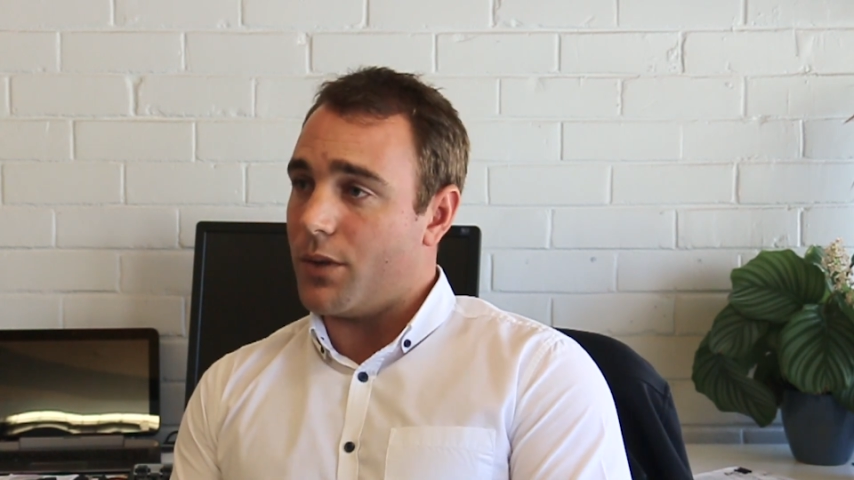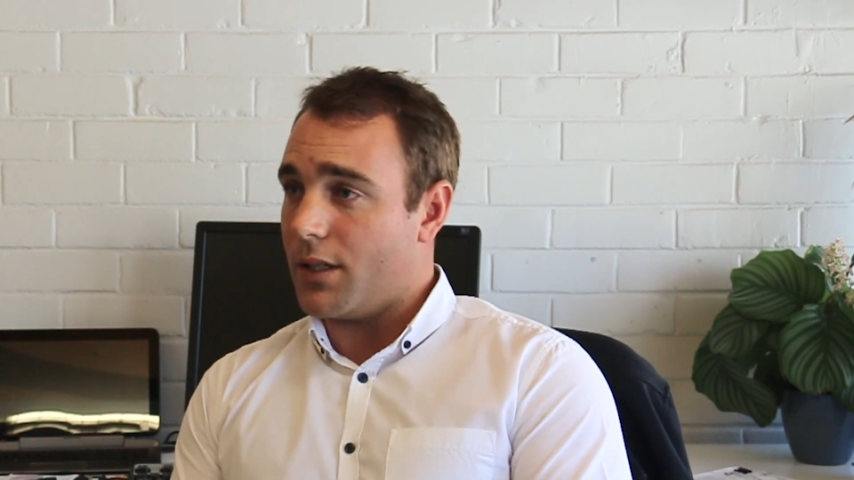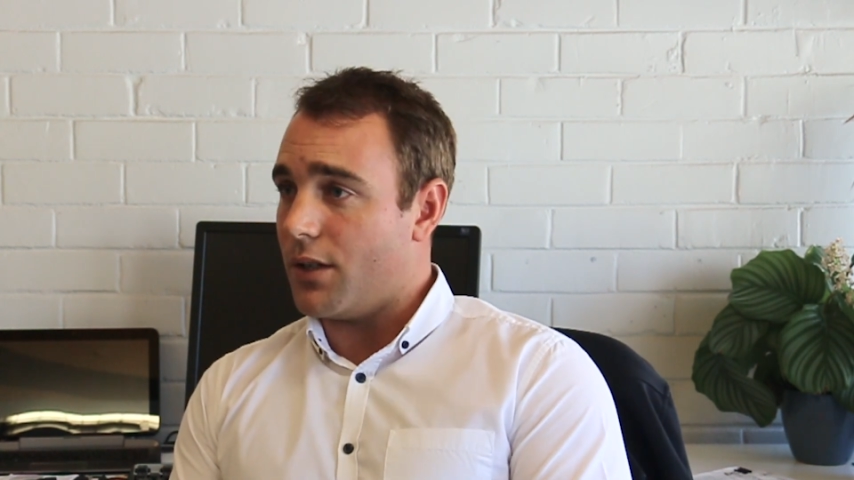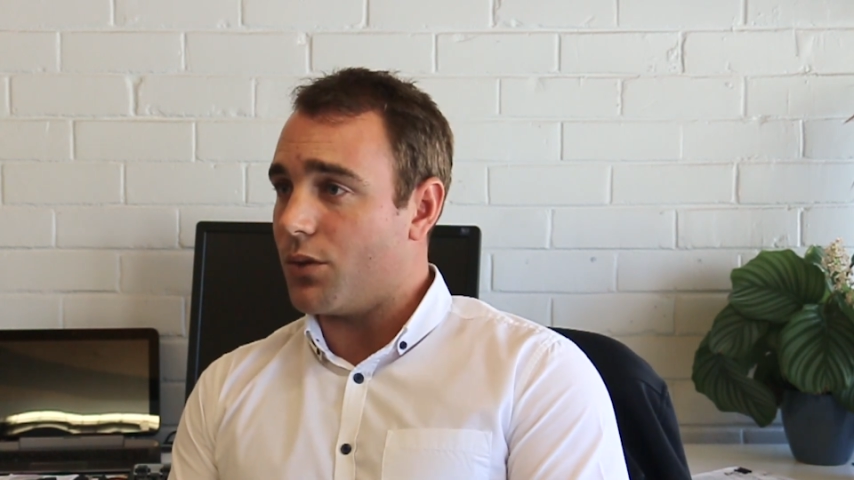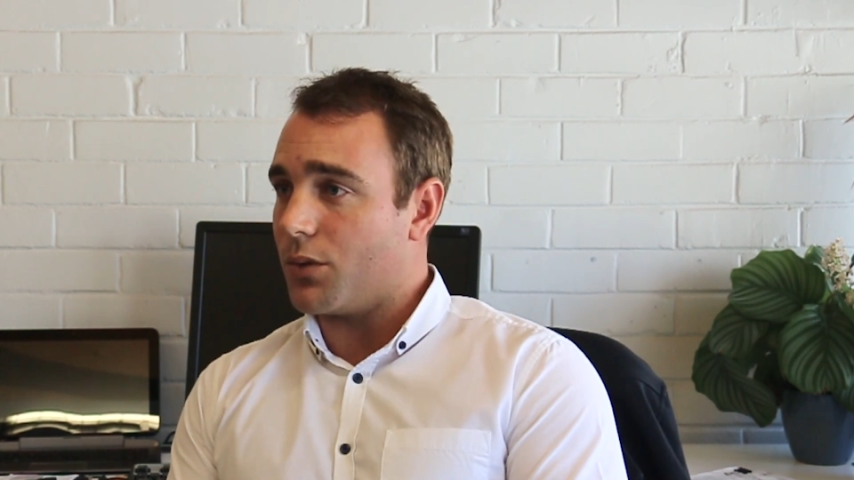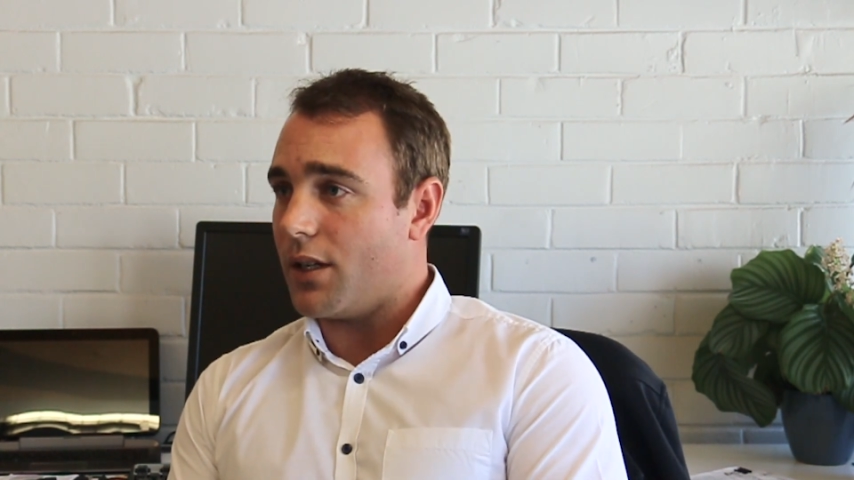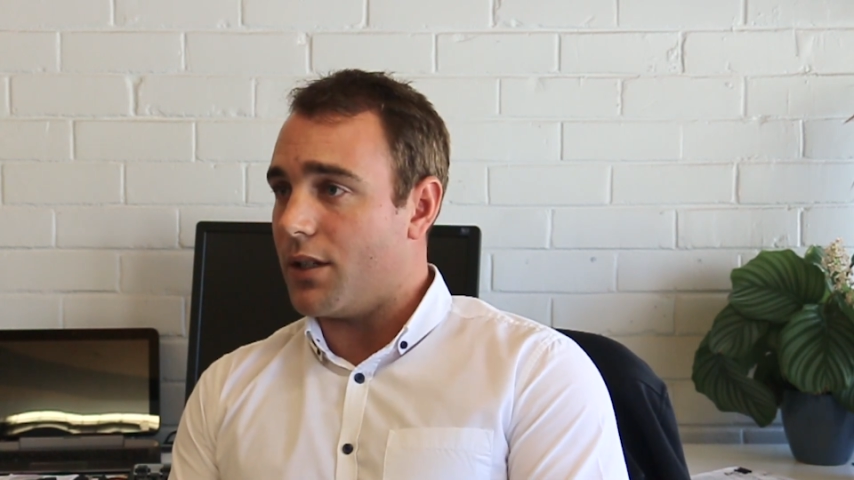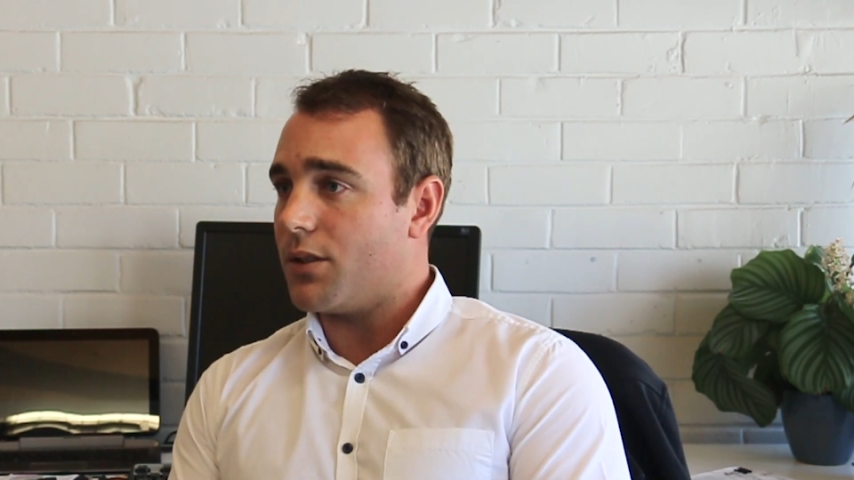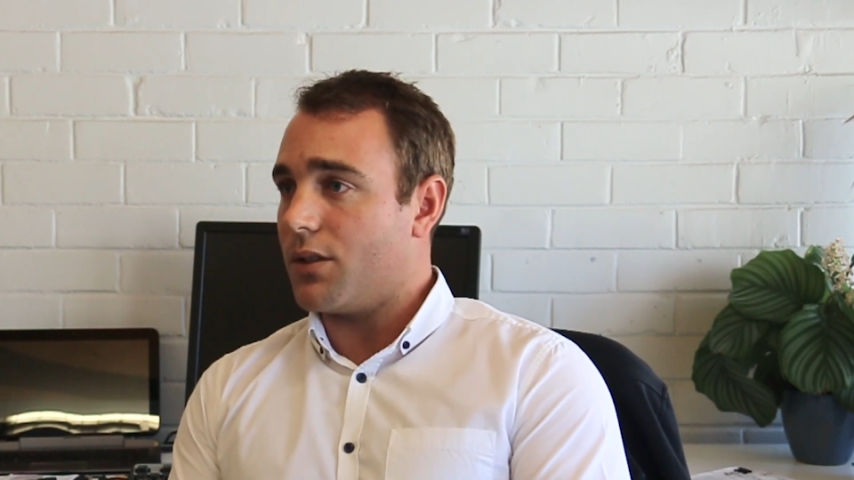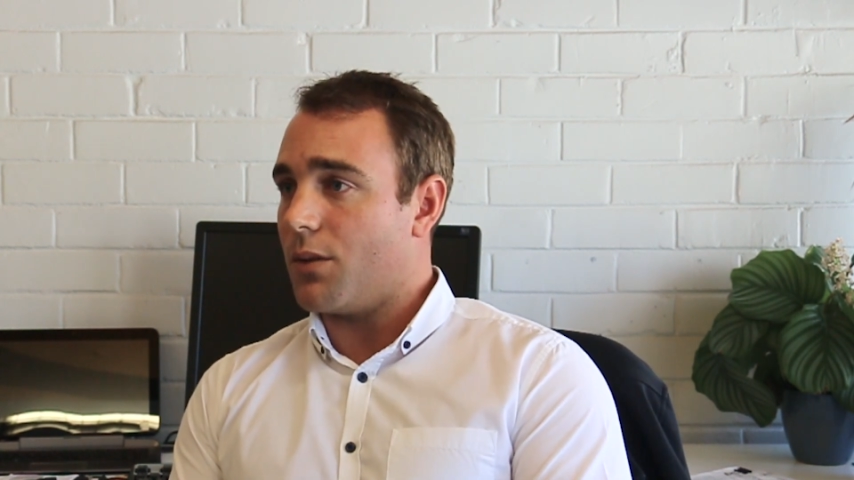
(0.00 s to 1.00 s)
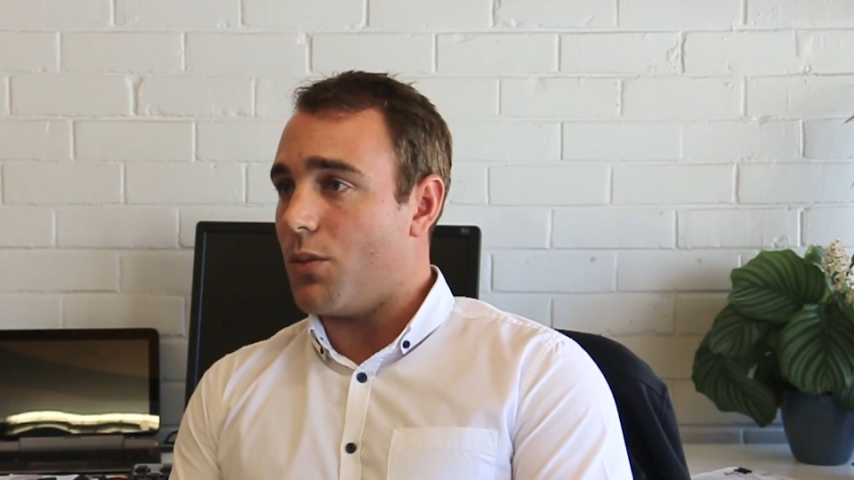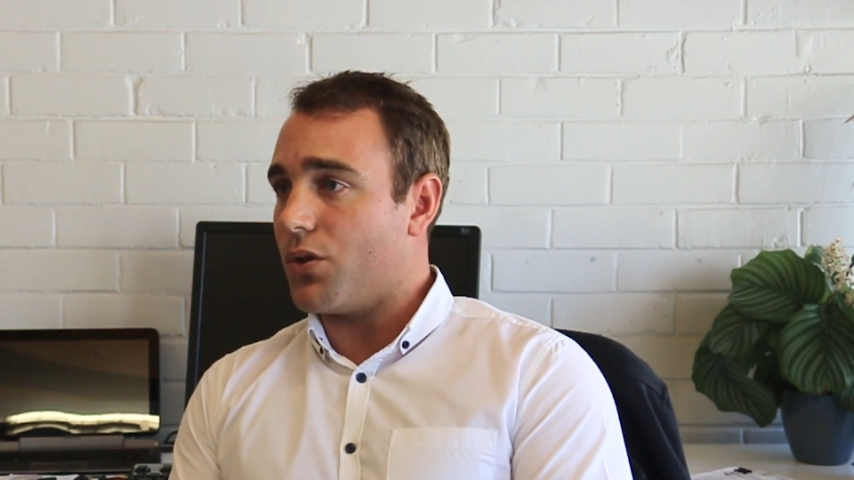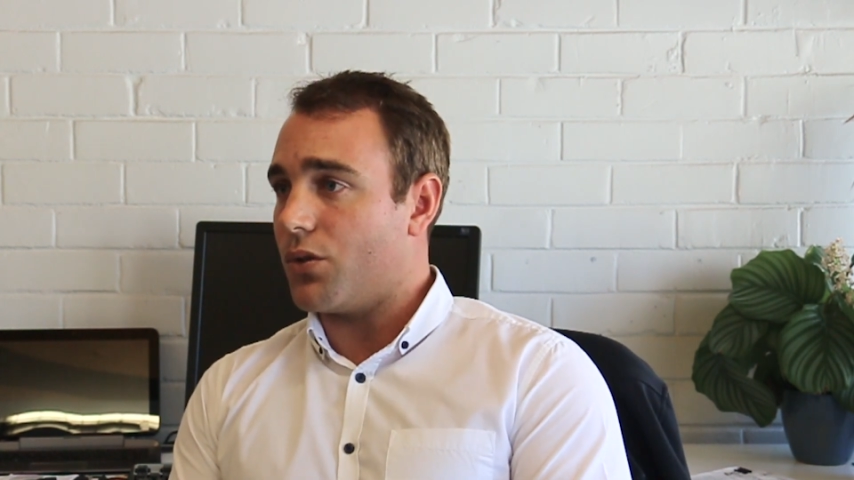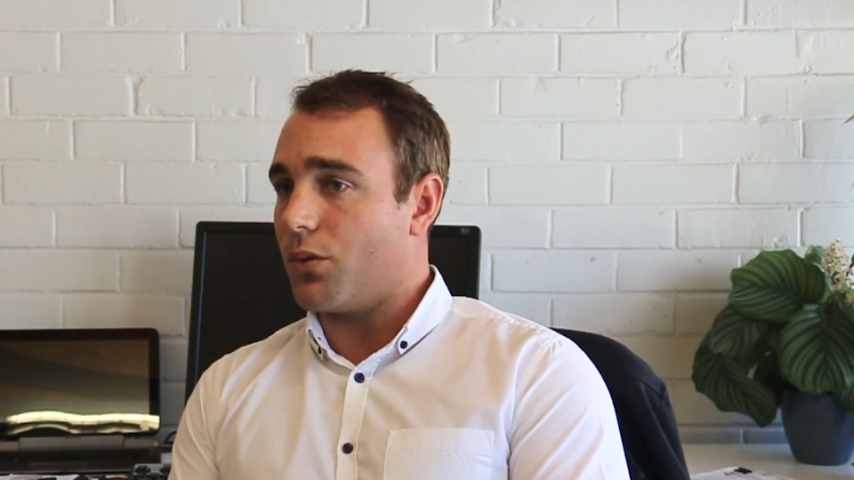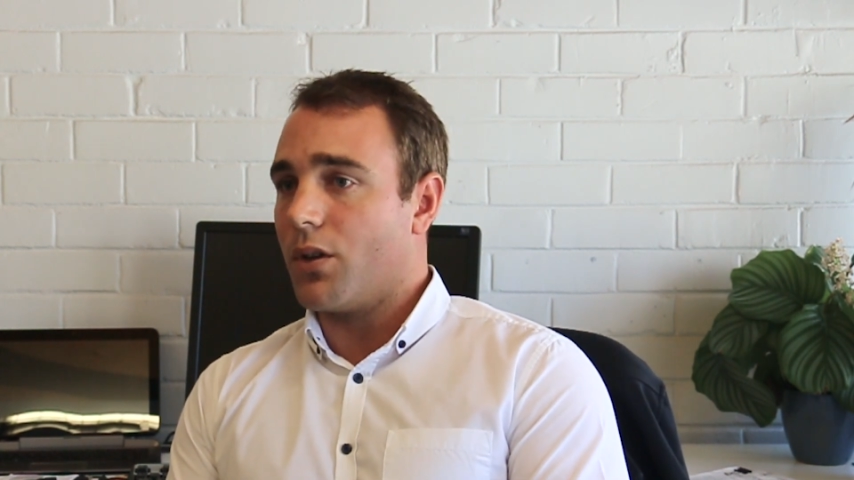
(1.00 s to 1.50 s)
residential tenants,
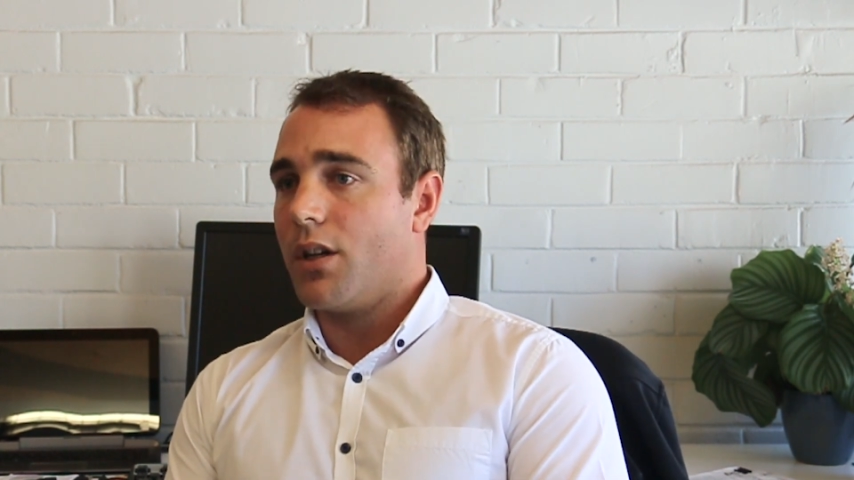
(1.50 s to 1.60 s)
commercial,